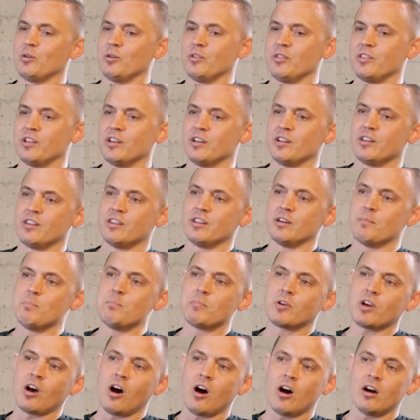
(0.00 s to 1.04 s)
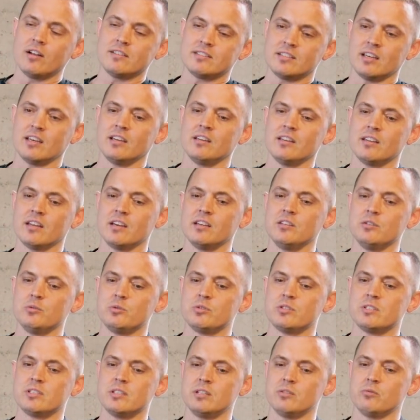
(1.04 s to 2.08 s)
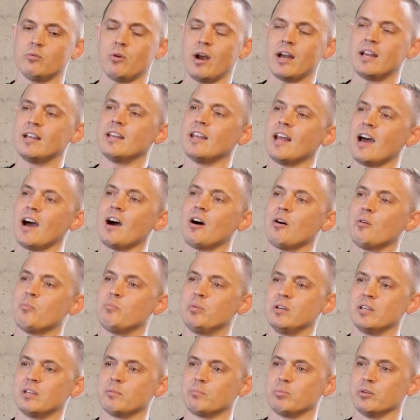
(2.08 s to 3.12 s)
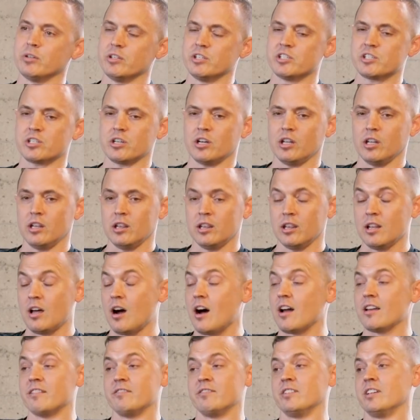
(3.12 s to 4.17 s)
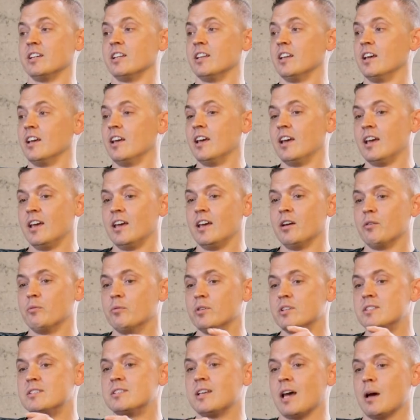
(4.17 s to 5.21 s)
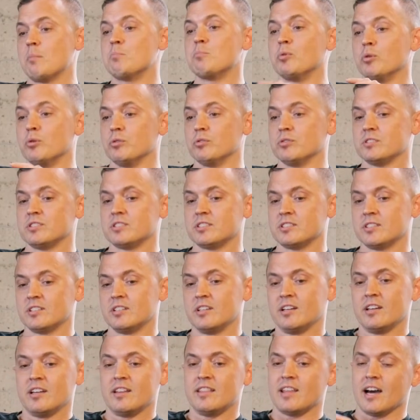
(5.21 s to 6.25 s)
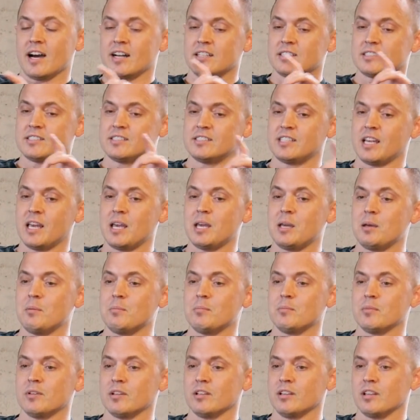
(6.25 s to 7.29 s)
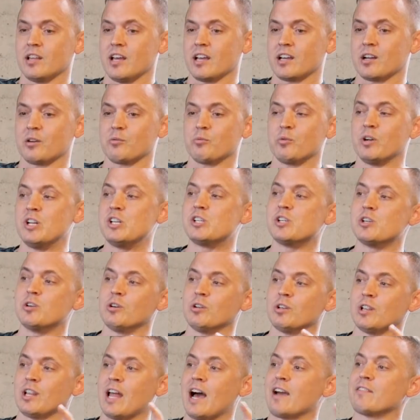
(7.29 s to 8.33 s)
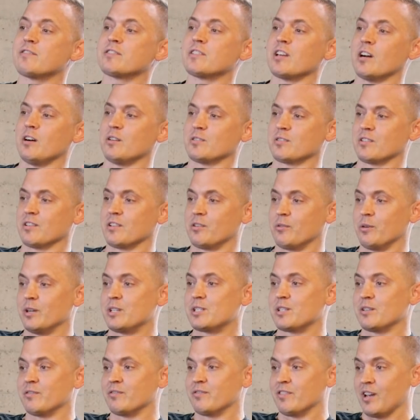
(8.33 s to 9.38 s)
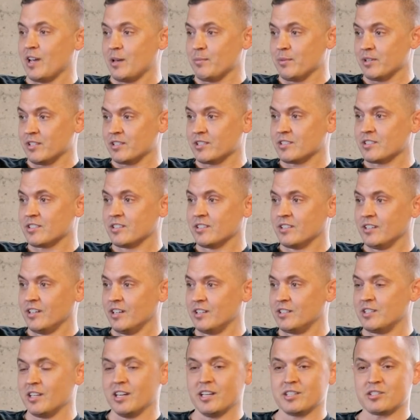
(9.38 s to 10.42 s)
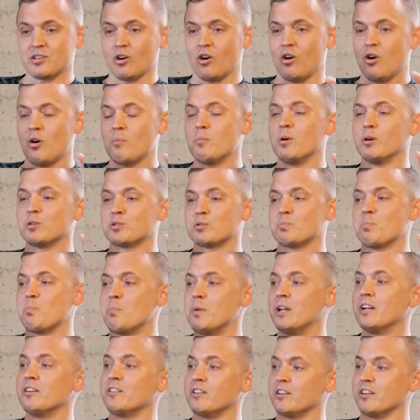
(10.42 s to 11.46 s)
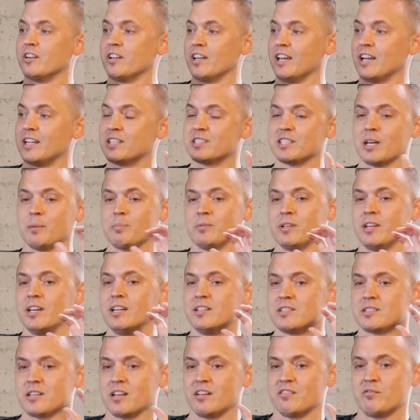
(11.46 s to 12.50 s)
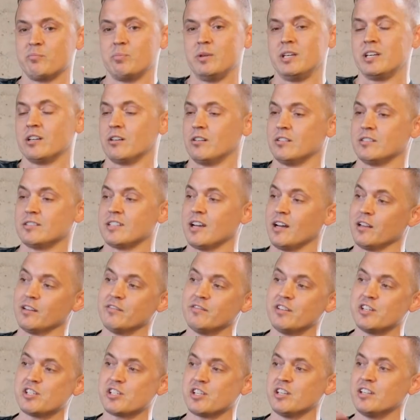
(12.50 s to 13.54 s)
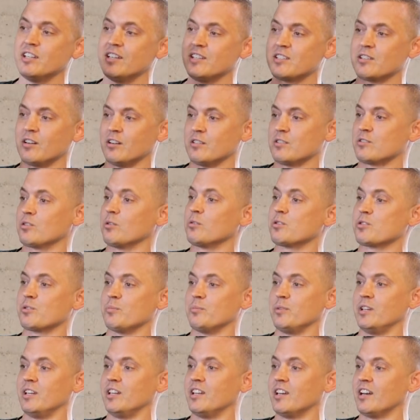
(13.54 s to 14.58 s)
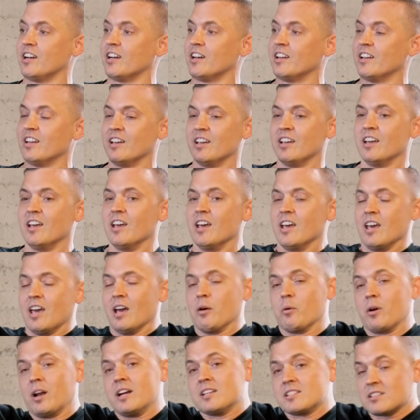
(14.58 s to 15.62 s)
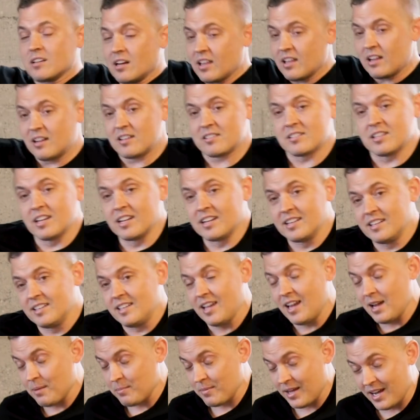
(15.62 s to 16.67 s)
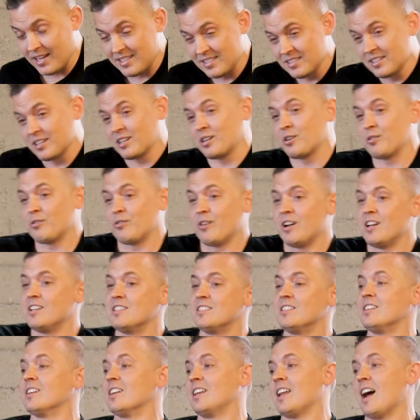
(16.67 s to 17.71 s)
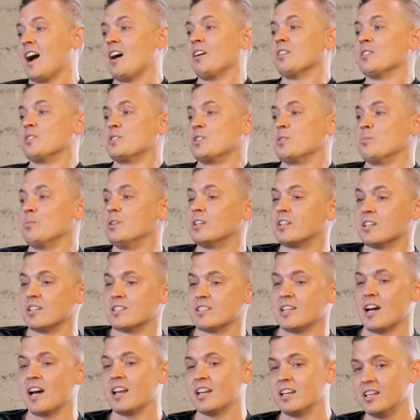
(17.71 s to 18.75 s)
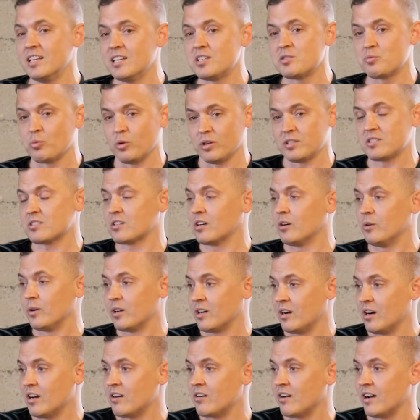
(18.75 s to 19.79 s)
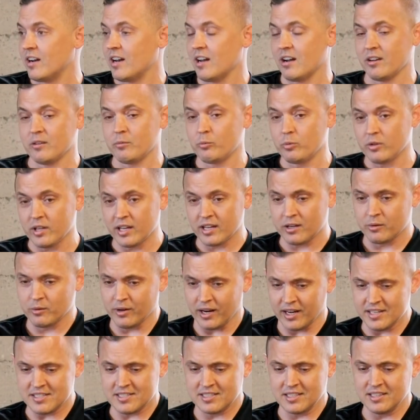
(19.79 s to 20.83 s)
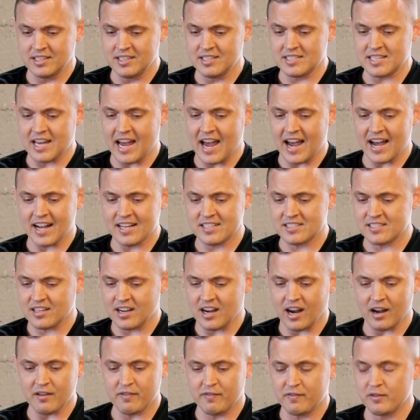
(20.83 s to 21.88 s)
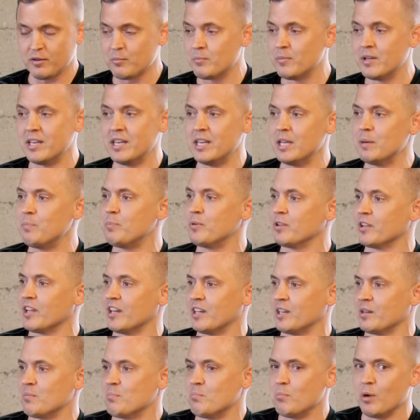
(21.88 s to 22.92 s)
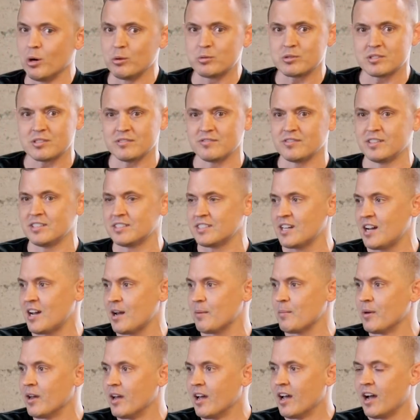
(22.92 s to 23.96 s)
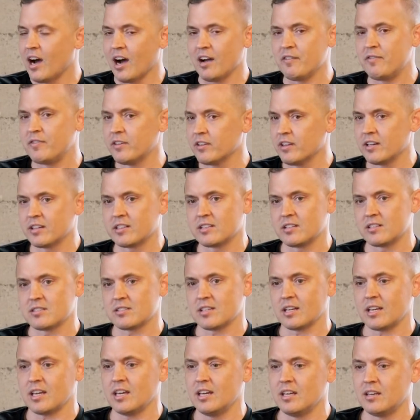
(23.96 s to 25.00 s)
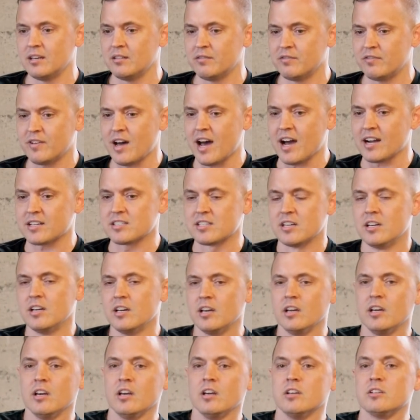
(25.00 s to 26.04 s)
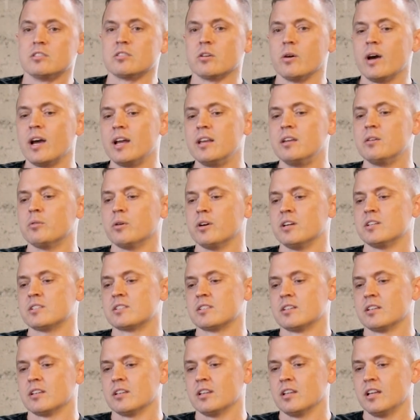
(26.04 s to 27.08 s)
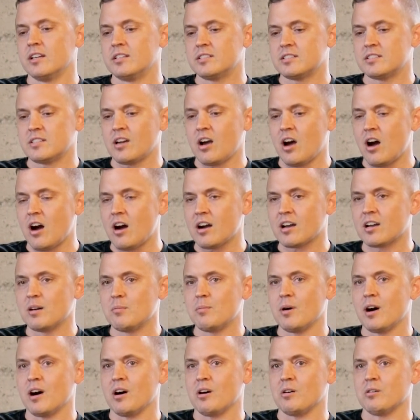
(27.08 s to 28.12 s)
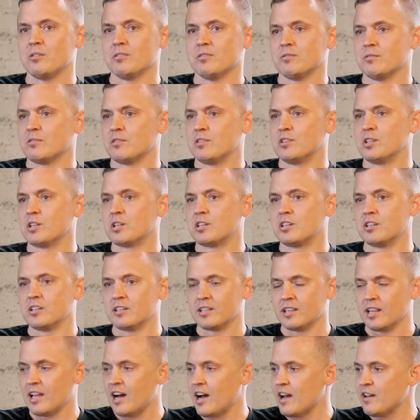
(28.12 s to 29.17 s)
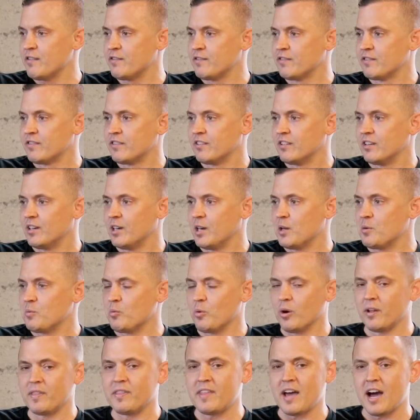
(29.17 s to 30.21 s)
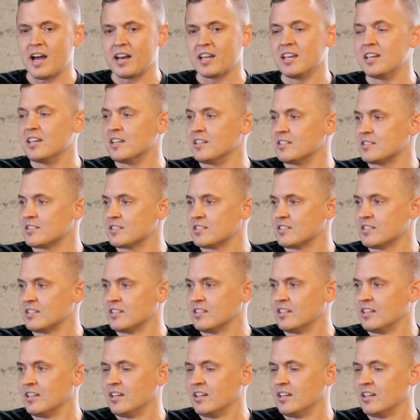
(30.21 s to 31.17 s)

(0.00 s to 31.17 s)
The content that you see right now being pushed, a lot of it resembles that same like original lifestyles of the rich and famous. It's almost mirrored, except instead of being on television, it's on social media. Mm-hmm. And when I saw that, I was like, damn, that's a crazy analogy, because that is what's going on right now. Like when I see these ads, I feel manipulated most of the time. I feel like there's like hidden facts. So anyways, let's talk about the good life and what that is.